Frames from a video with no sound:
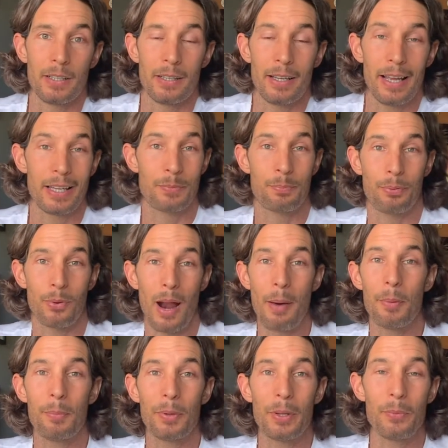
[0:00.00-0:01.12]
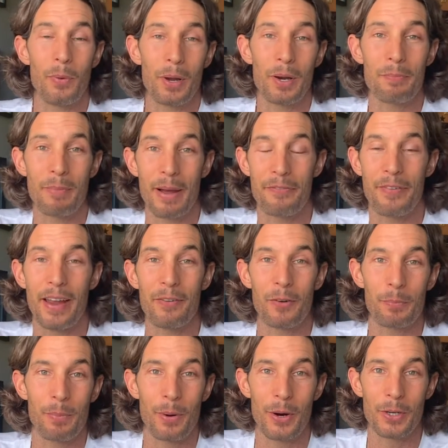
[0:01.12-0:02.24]
it's probably one of my
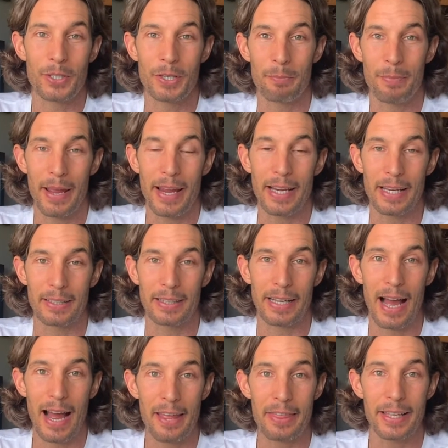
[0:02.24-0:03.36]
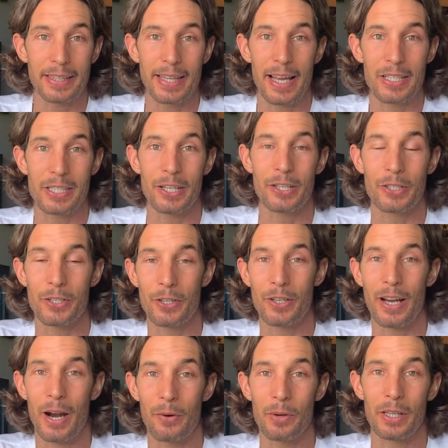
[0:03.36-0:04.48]
favorite parts of the painting. Like, I think that sun turned
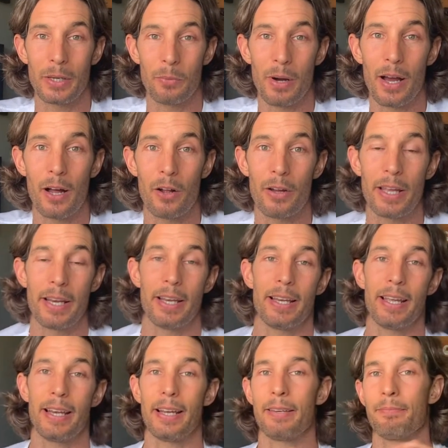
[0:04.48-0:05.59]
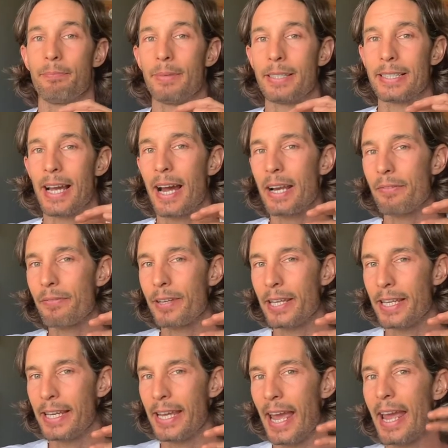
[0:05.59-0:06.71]
out really well, and it's kind of
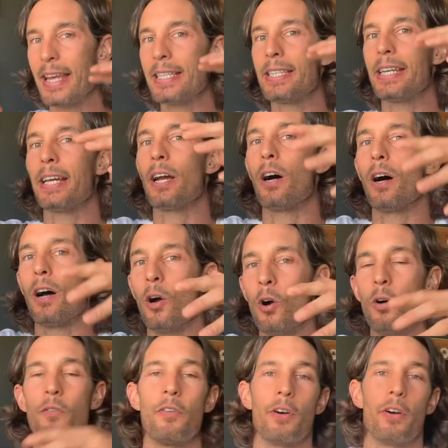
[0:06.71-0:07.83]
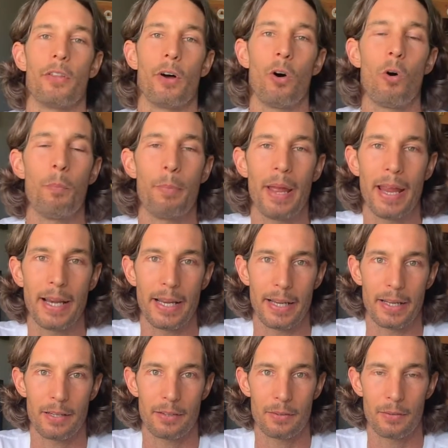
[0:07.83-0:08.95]
gazing over the whole
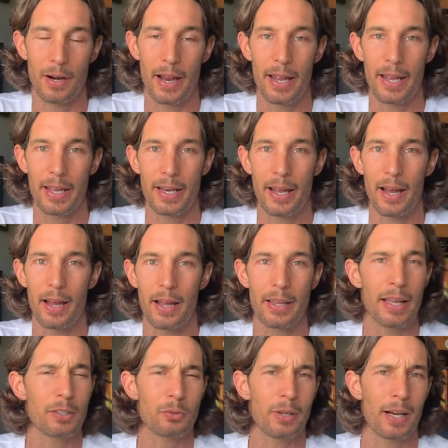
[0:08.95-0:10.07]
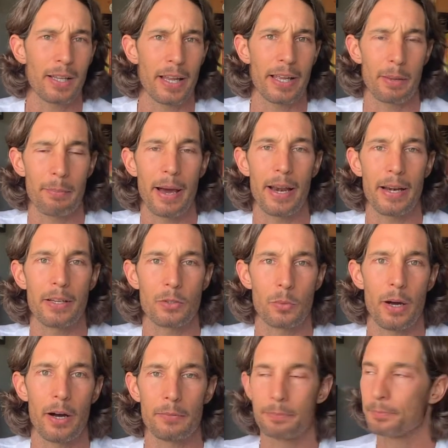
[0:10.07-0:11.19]
painting, right? And that's what I like about it as
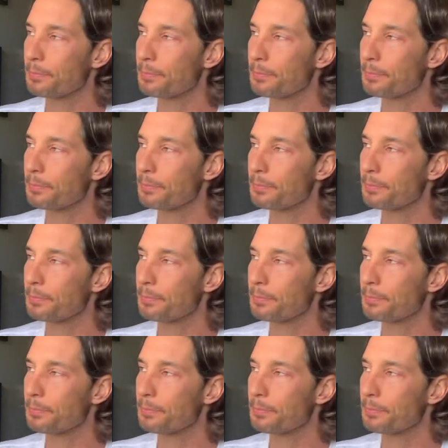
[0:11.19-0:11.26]
well.